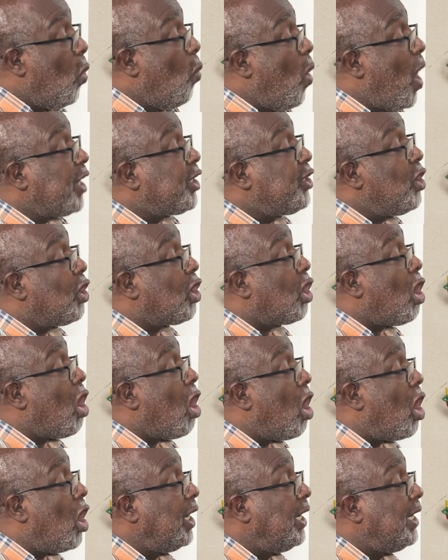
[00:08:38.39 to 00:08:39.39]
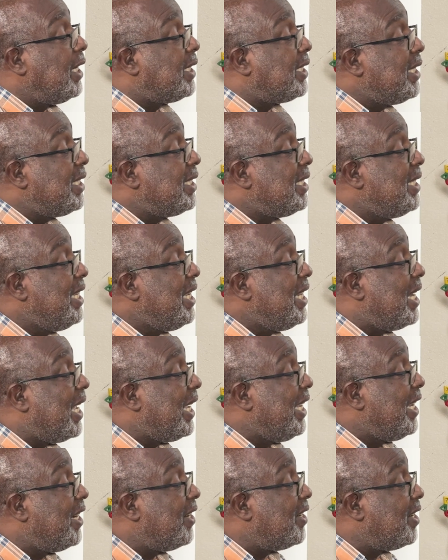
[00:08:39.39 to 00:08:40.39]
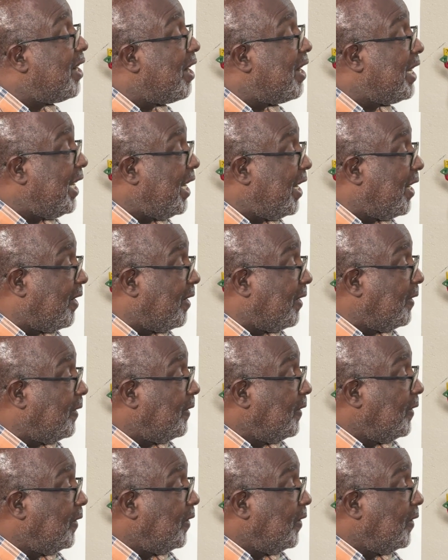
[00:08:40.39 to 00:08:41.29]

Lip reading: What you call it is neither here nor there.